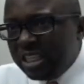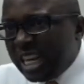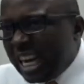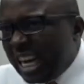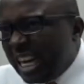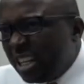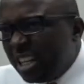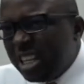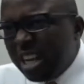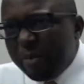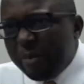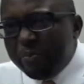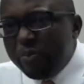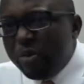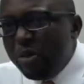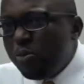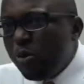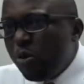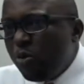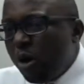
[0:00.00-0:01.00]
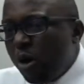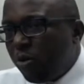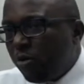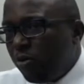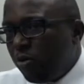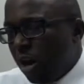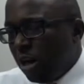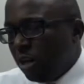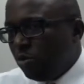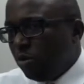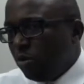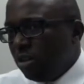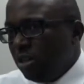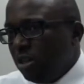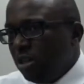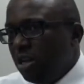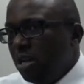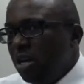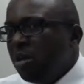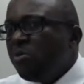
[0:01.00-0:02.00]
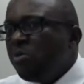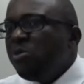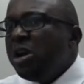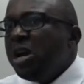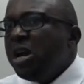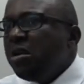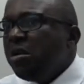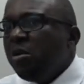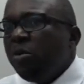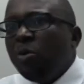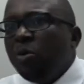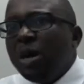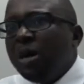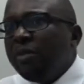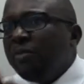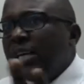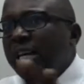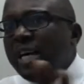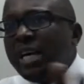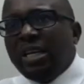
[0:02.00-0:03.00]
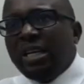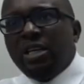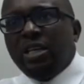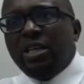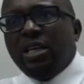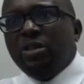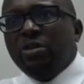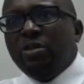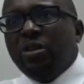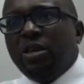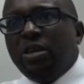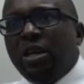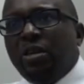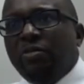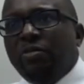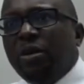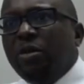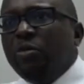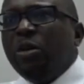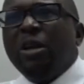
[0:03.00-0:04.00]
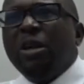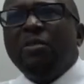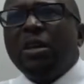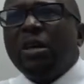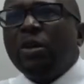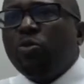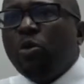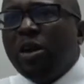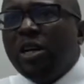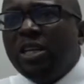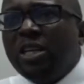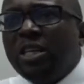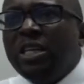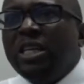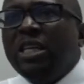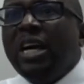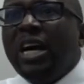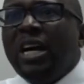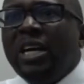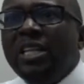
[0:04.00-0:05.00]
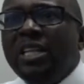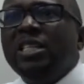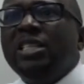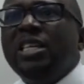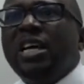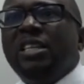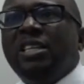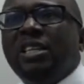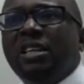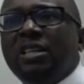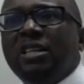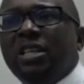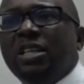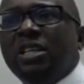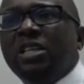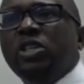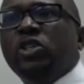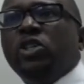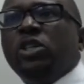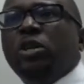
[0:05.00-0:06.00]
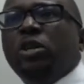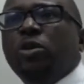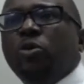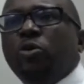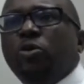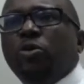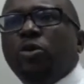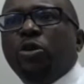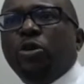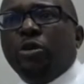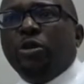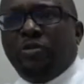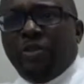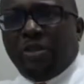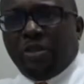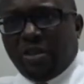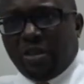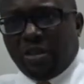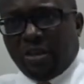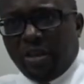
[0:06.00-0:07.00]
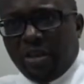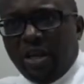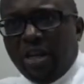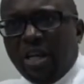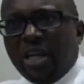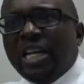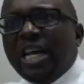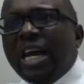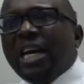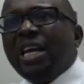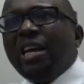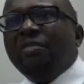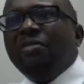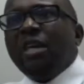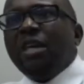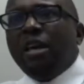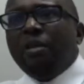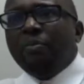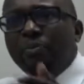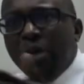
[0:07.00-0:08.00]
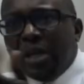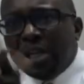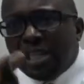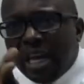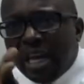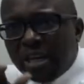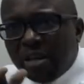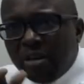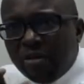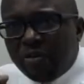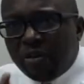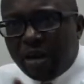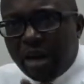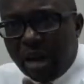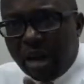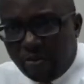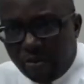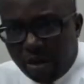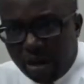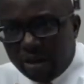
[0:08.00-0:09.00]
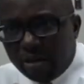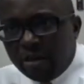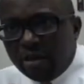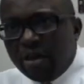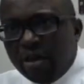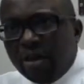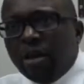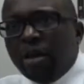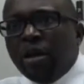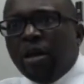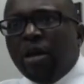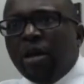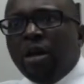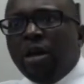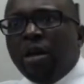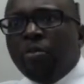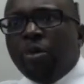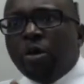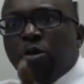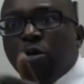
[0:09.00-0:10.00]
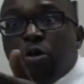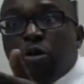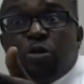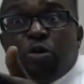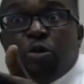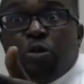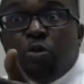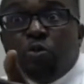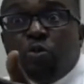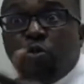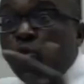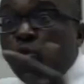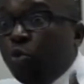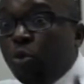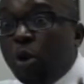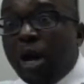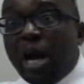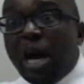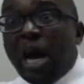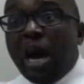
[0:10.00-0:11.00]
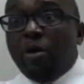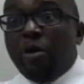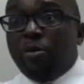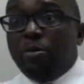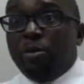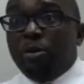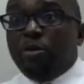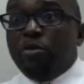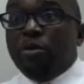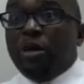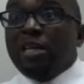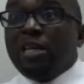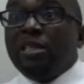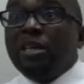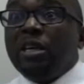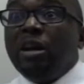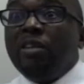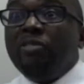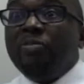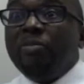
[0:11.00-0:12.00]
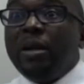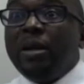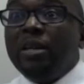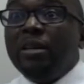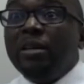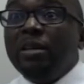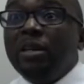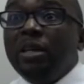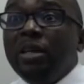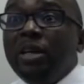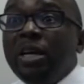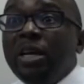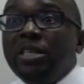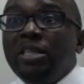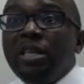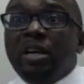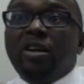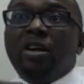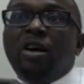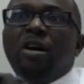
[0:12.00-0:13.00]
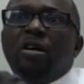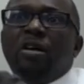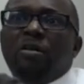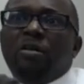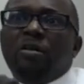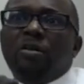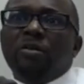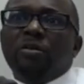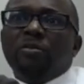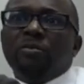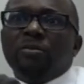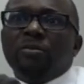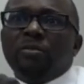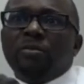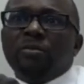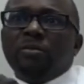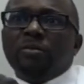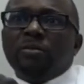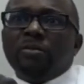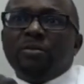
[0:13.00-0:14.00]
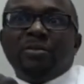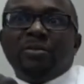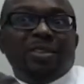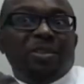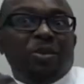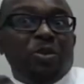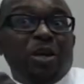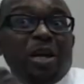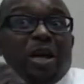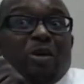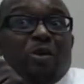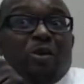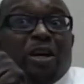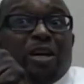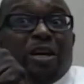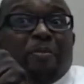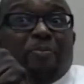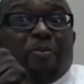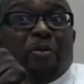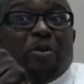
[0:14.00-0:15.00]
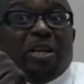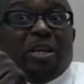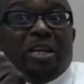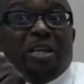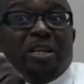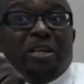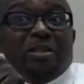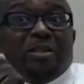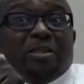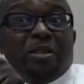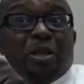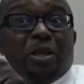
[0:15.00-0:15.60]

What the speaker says: are people who are graduating with whatever their education level is, whatever the quality is, at least they have taken the initiative to go to university. Let's give them a big thank you for that, right? But what I will be doing as a government, they said, look, you can go in the police.